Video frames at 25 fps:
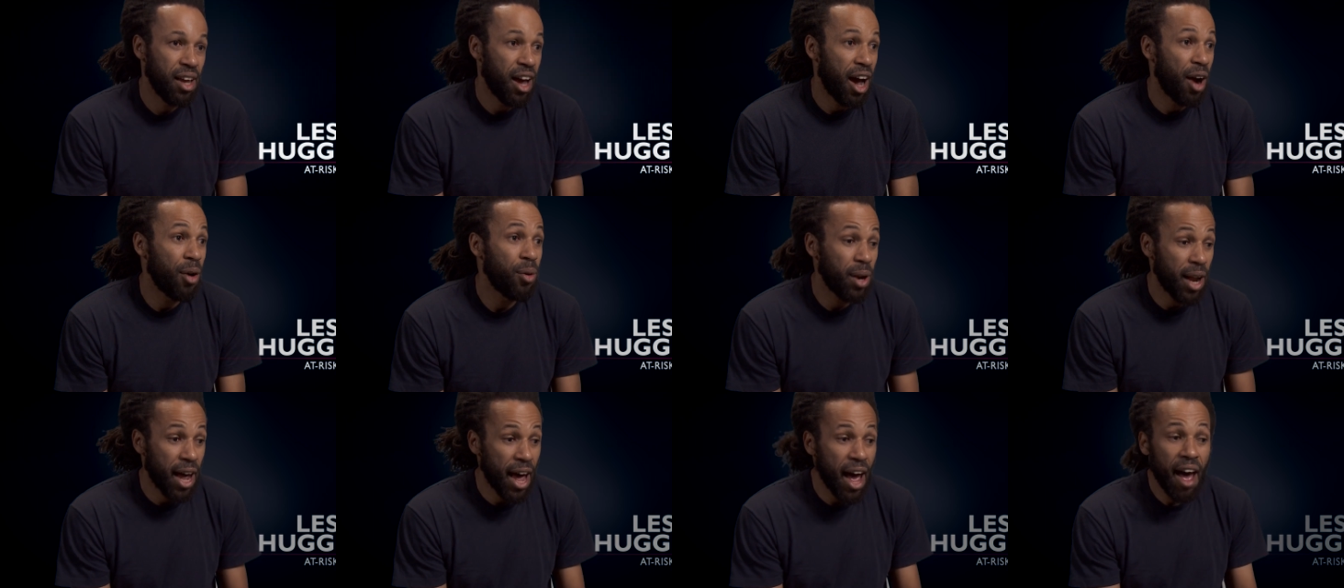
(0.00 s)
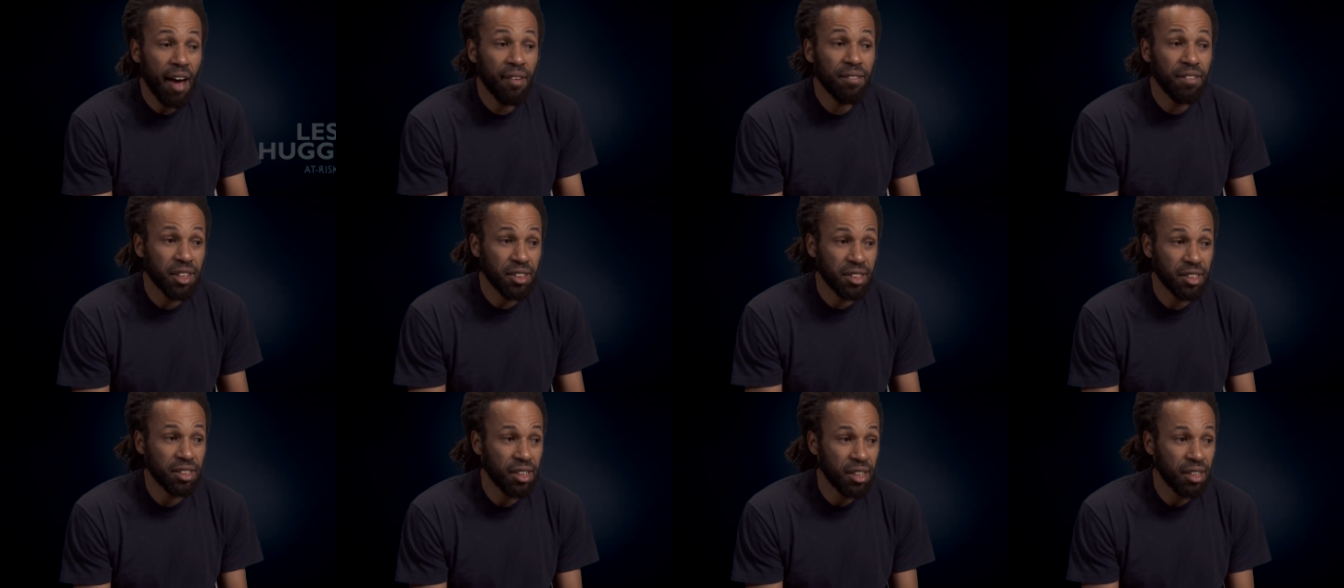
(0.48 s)
I would have
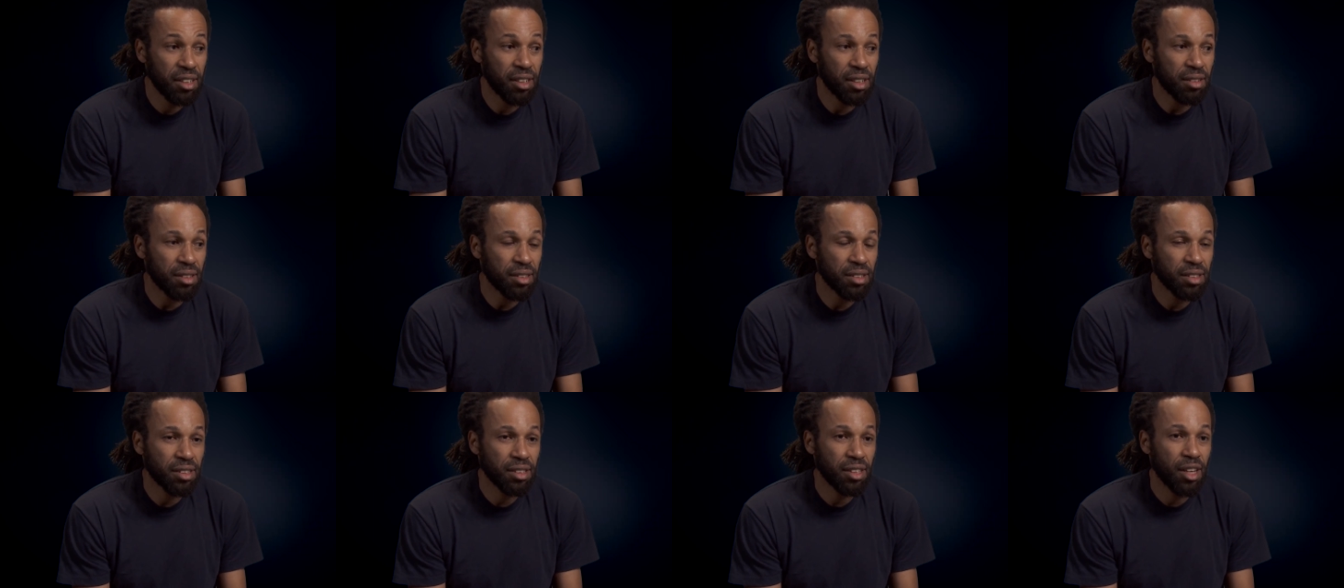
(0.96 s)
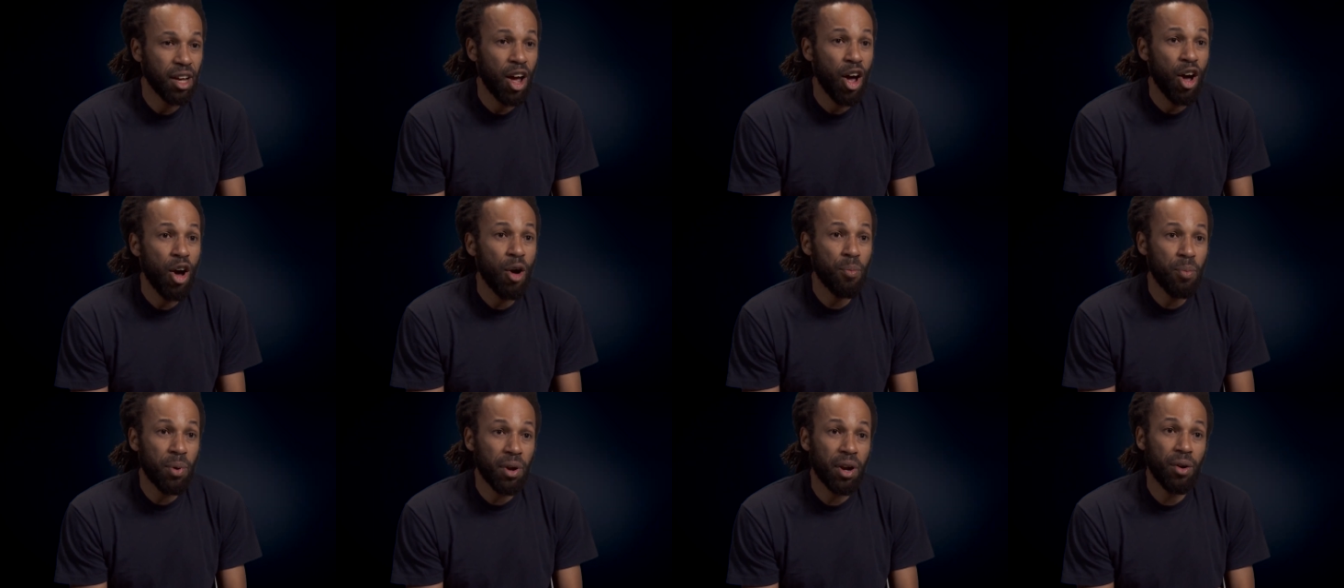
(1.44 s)
the skills,
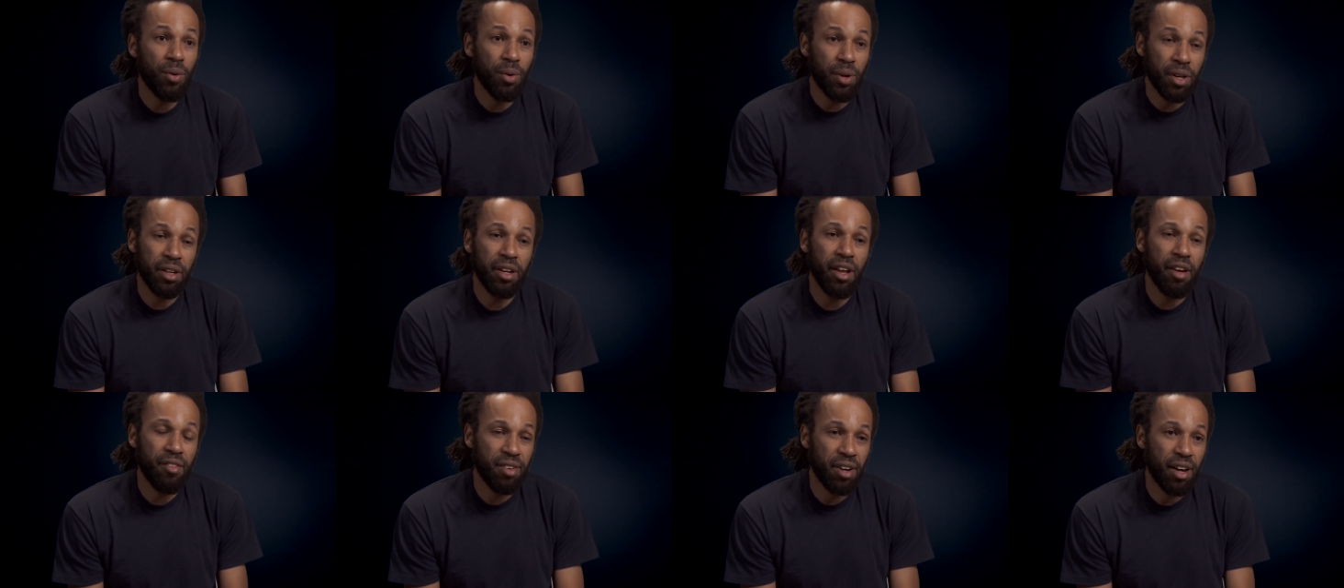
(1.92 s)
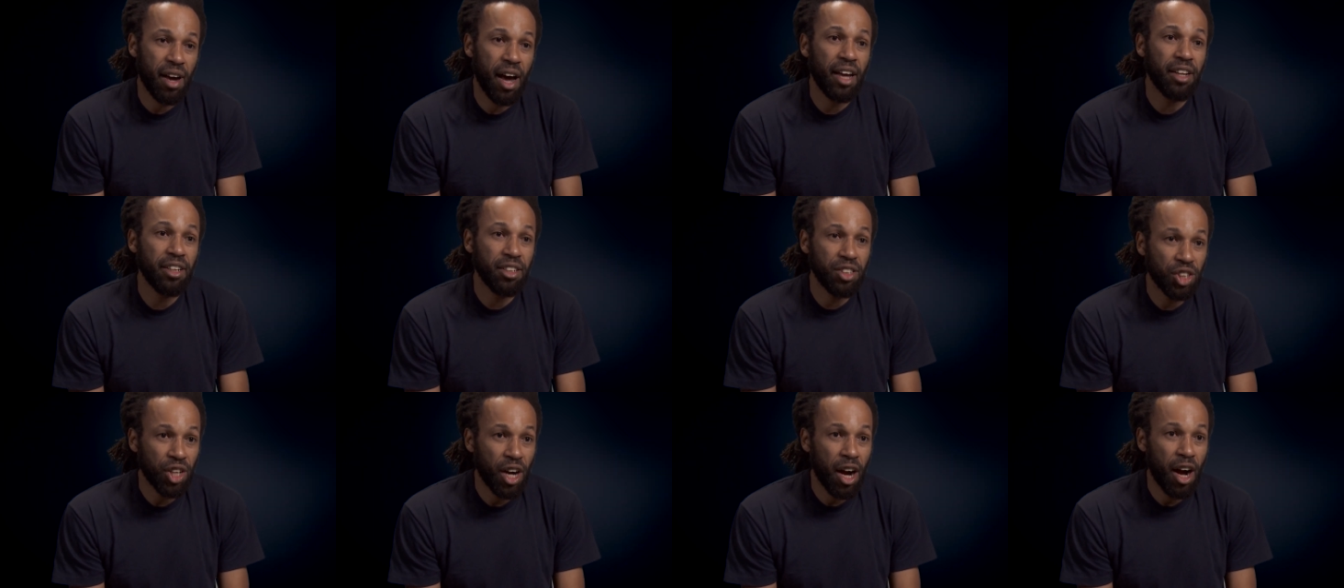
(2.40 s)
but I would have never got
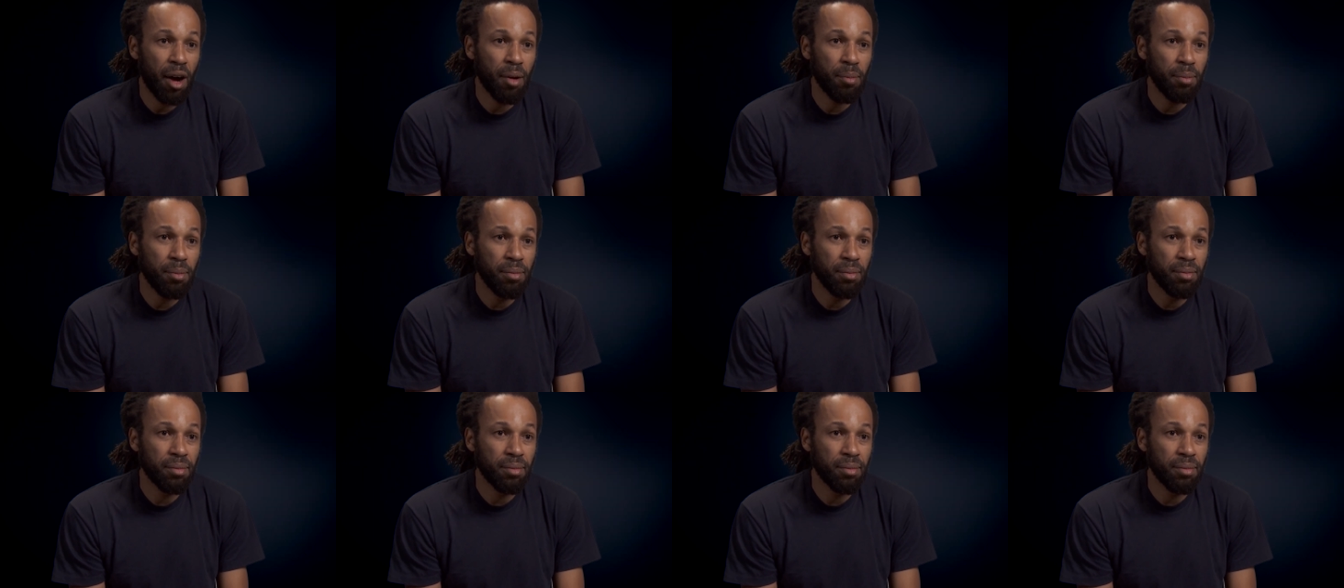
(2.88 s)
the job.